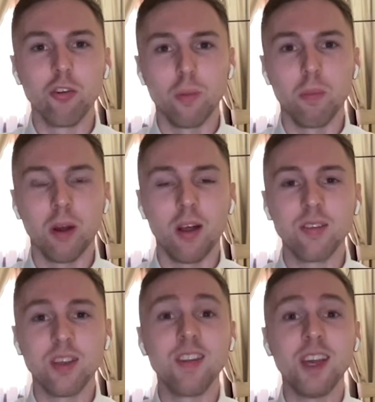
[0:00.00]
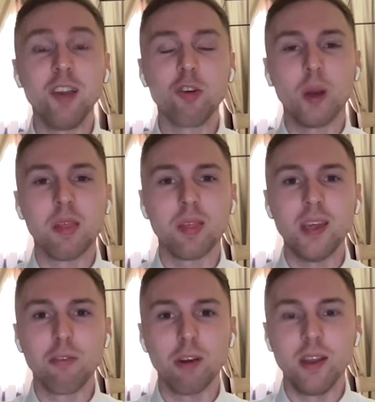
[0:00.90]
John Blance, he's each way
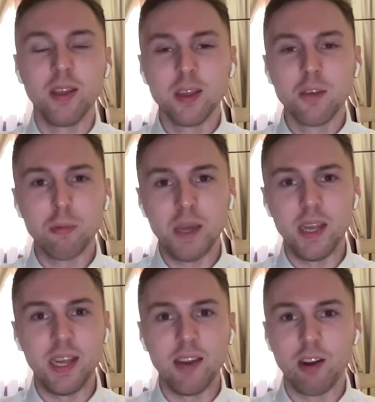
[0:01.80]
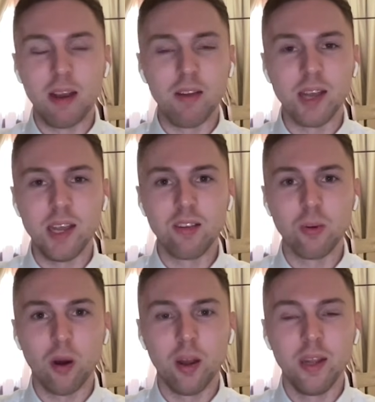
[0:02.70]
thievery for me in here at around
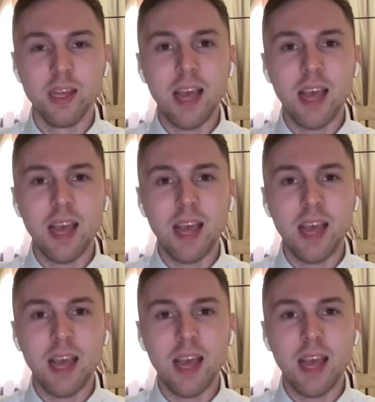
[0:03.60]
8-1.